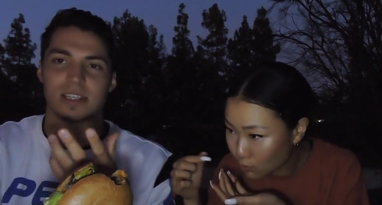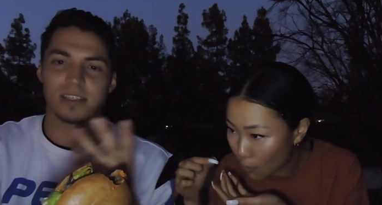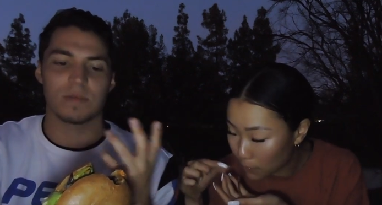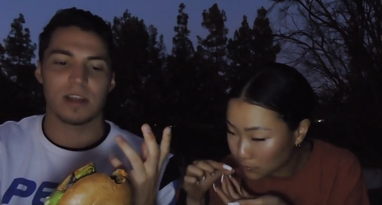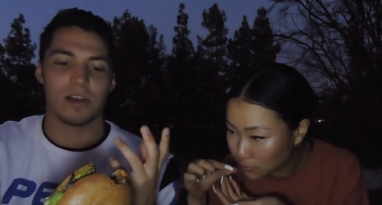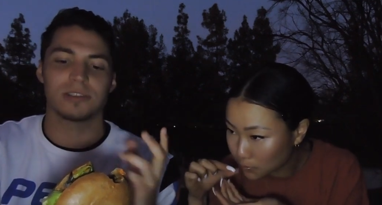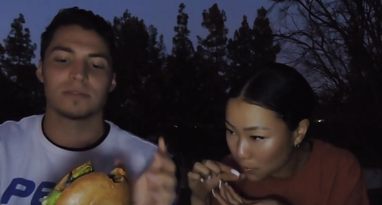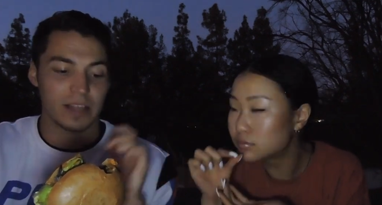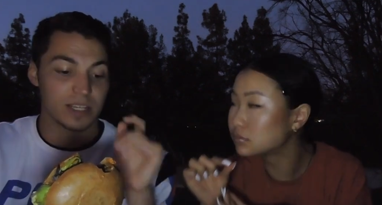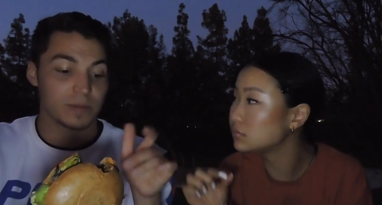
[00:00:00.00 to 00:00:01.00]
Speaker 1: get something else.
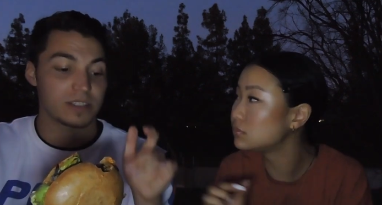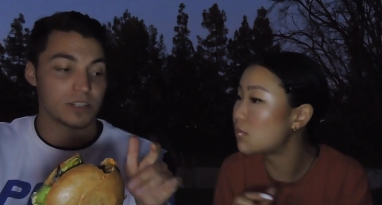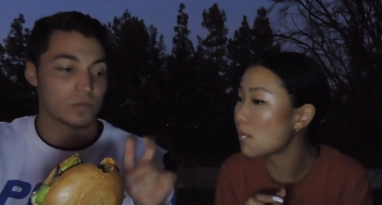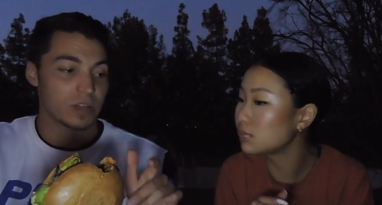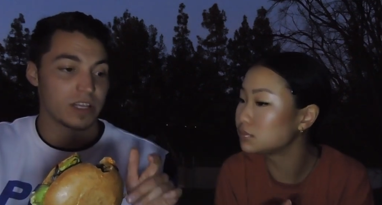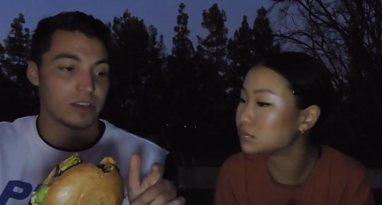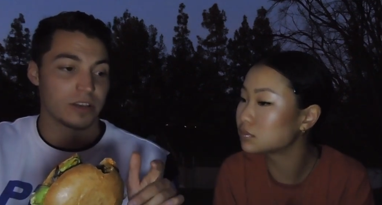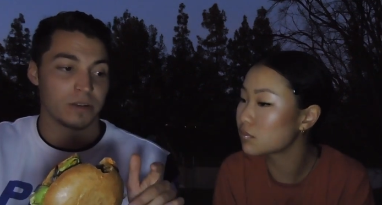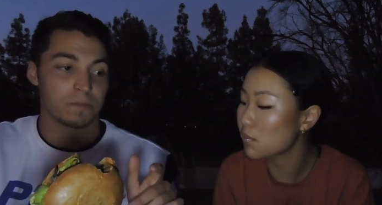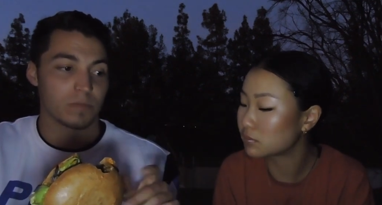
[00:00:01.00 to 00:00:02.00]
But this place does really
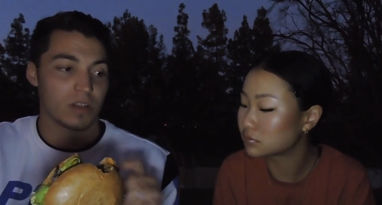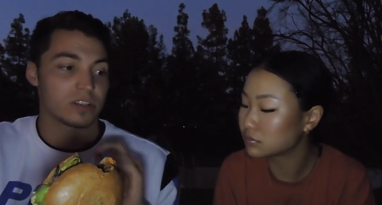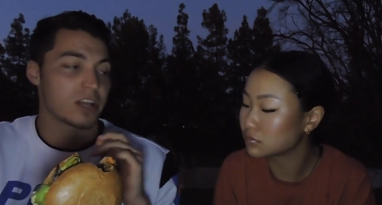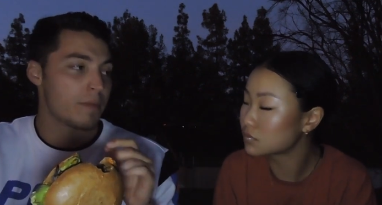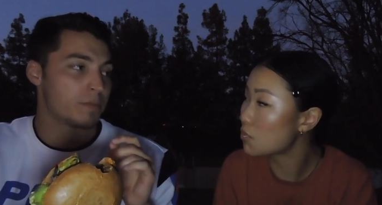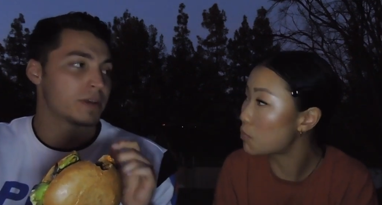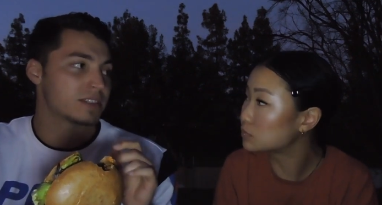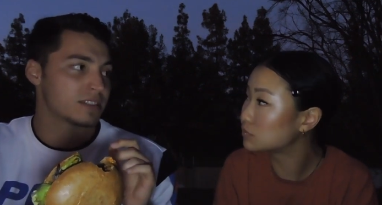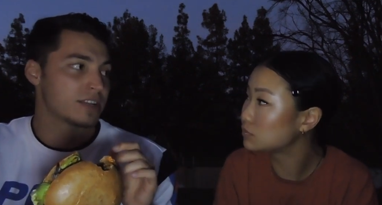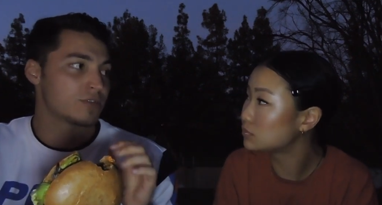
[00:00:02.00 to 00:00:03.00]
good. There's a couple
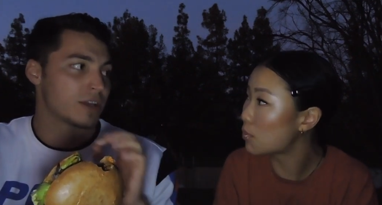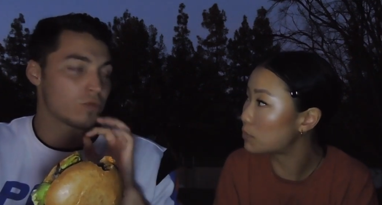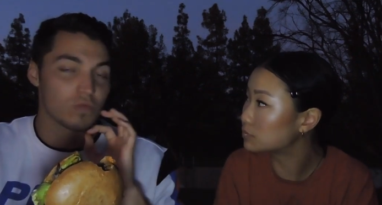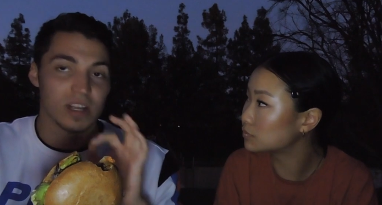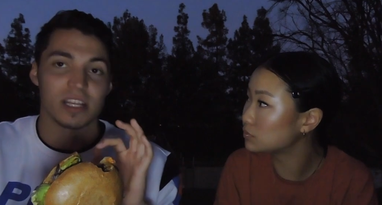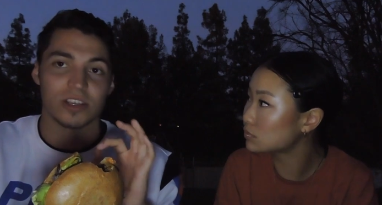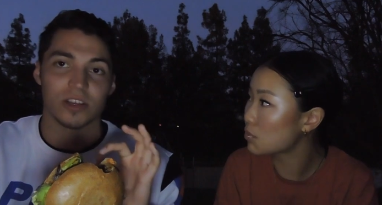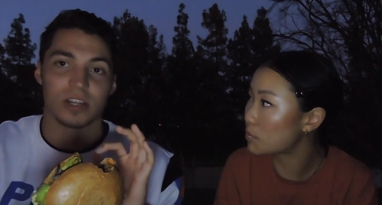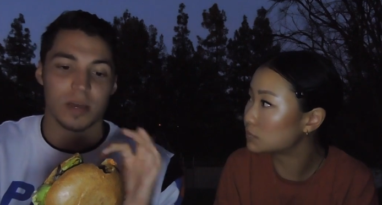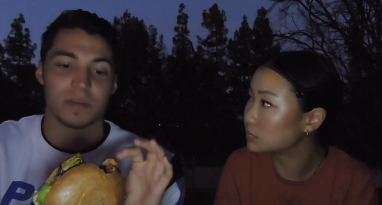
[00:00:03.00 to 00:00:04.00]
places that do like really
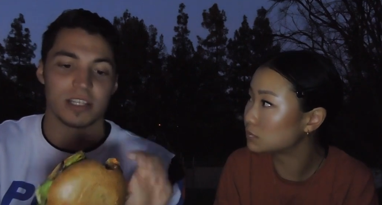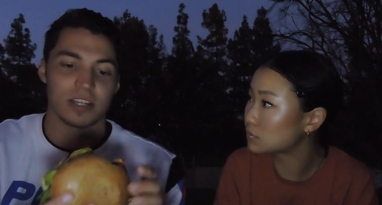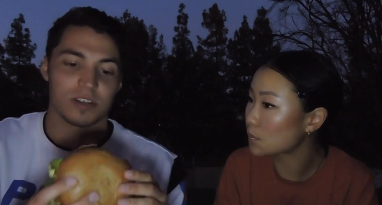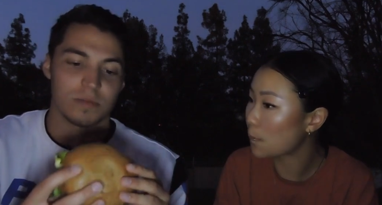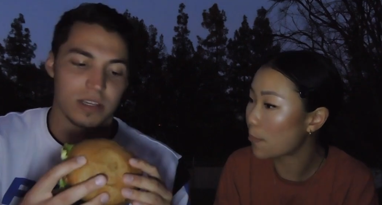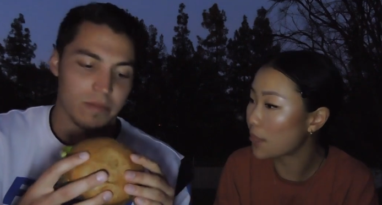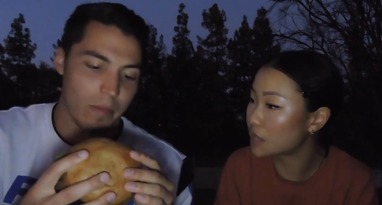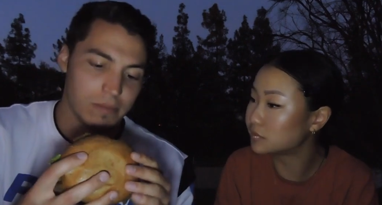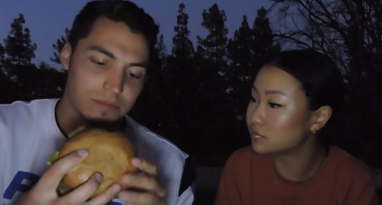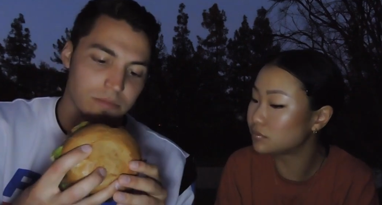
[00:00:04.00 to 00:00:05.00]
good imitation meat.
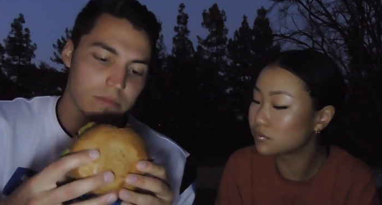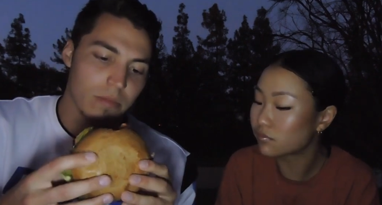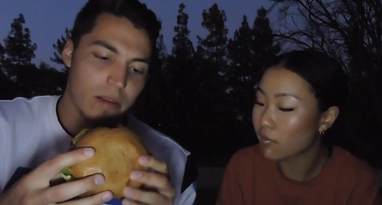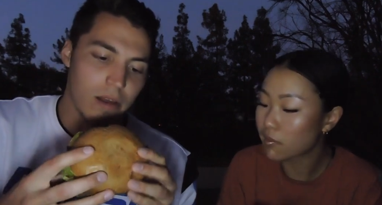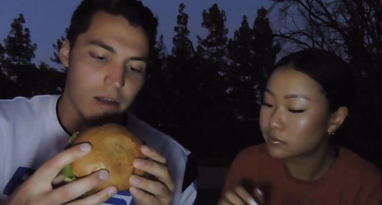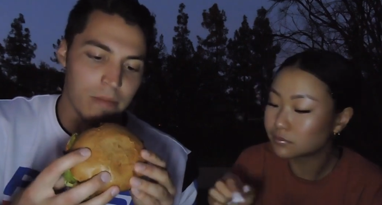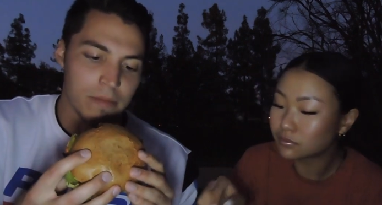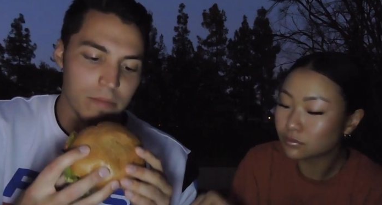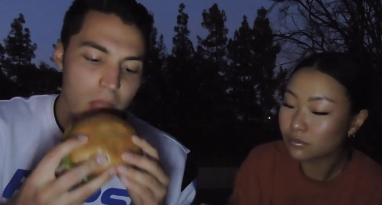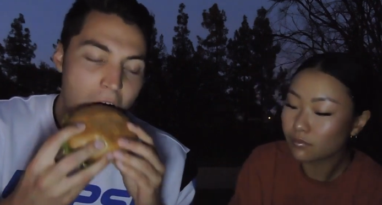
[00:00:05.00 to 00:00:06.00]
Speaker 2: Mm -hmm. um,
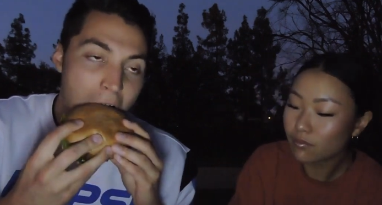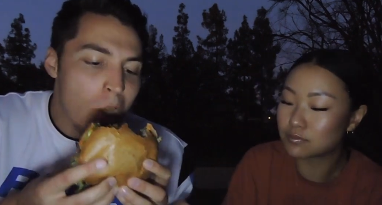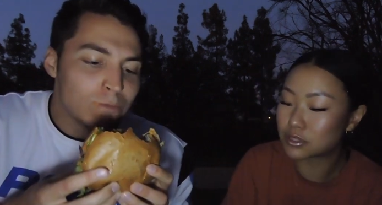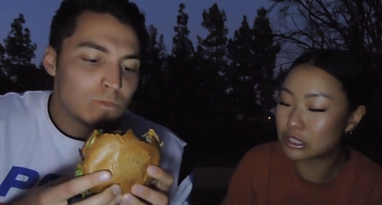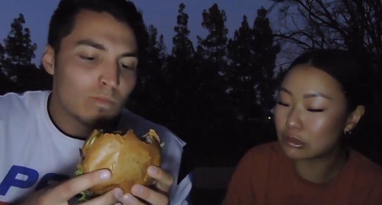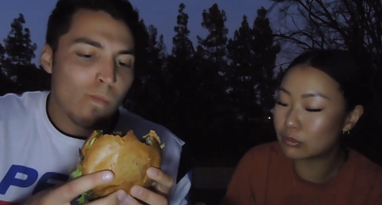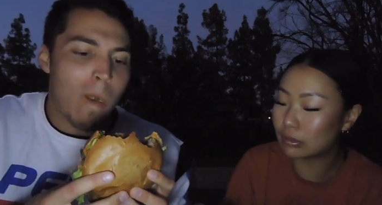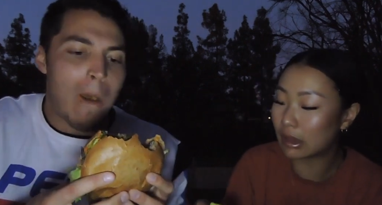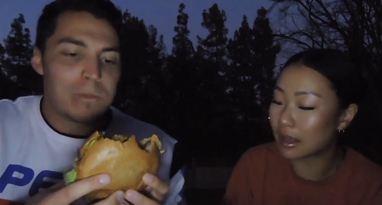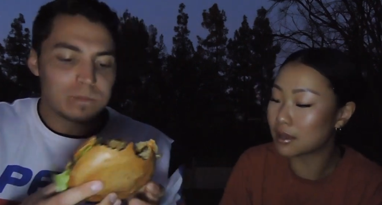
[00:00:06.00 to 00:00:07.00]
do you
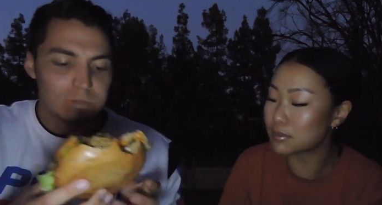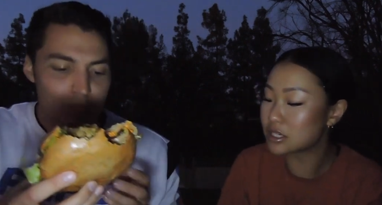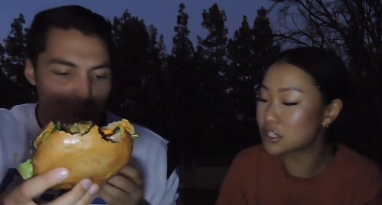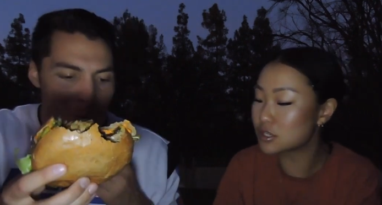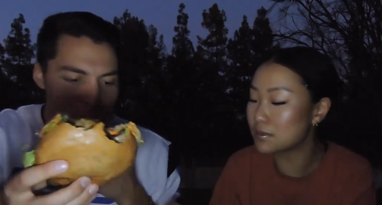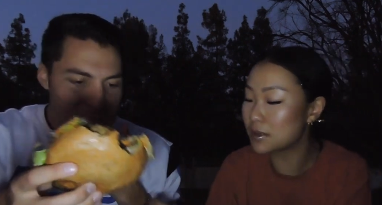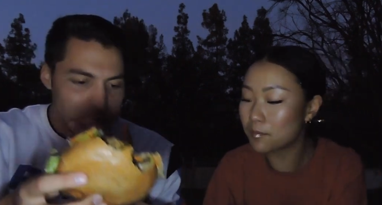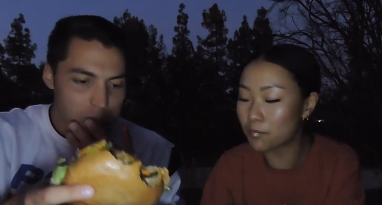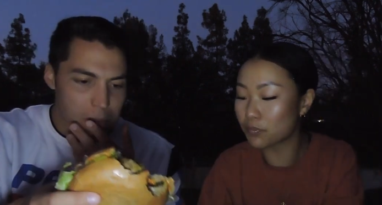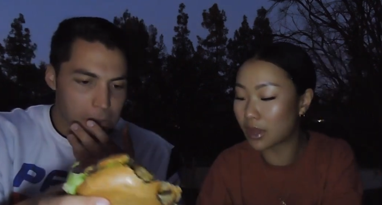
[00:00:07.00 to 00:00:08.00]
like imitation
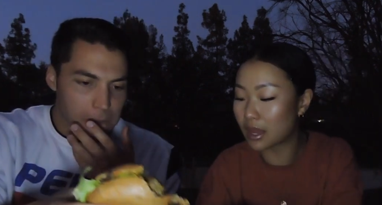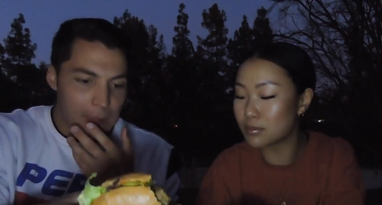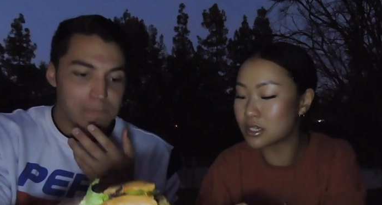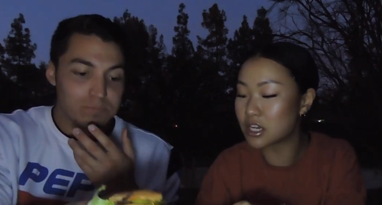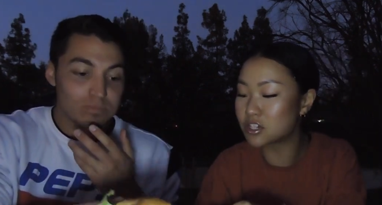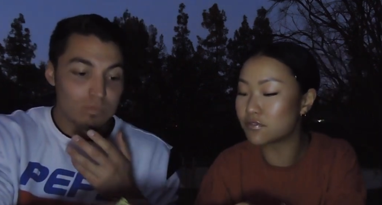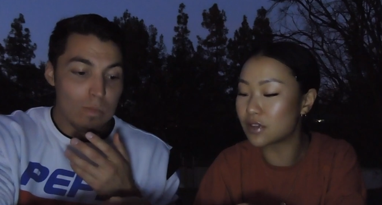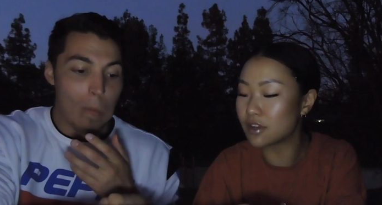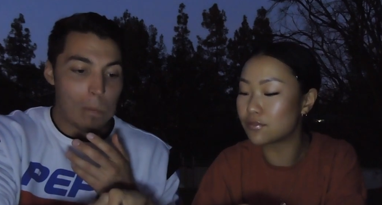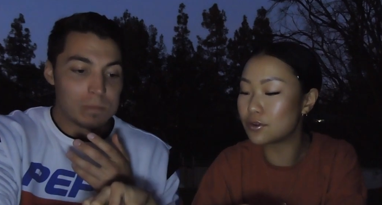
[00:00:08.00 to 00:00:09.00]
like imitation
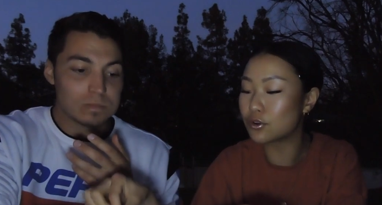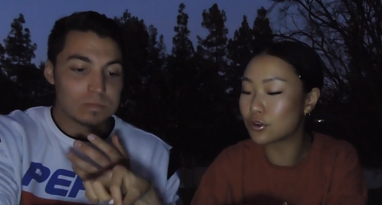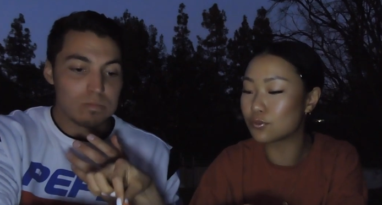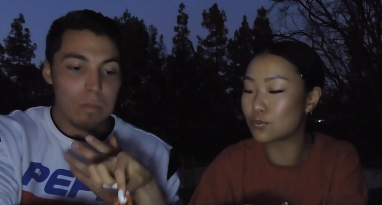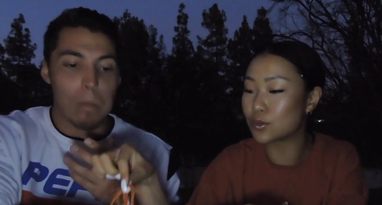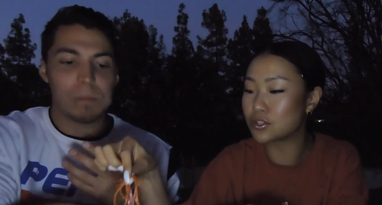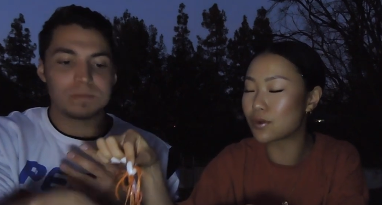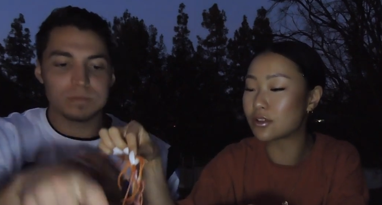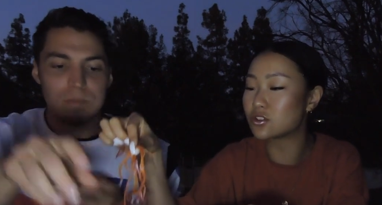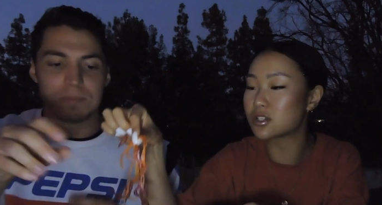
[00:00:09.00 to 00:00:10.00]
vegan food, or would
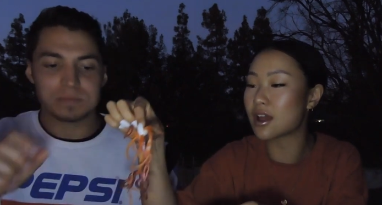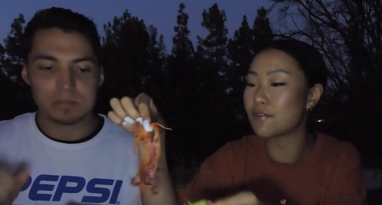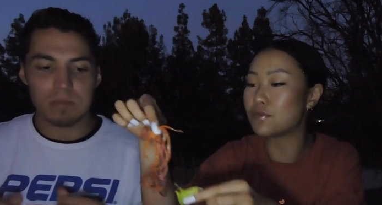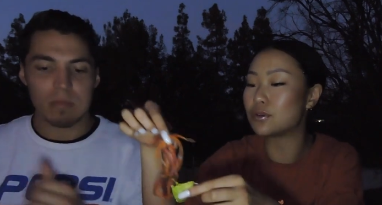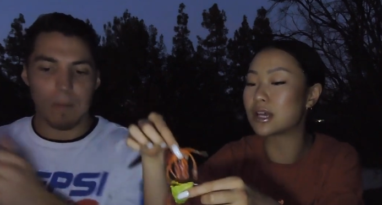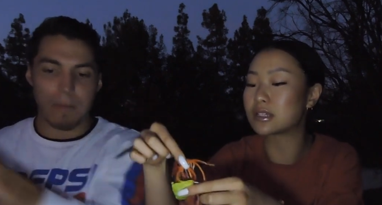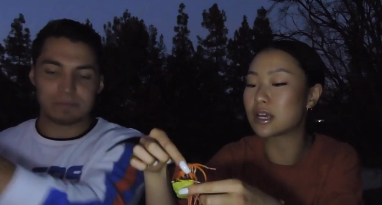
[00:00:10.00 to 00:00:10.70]
you rather just have food that's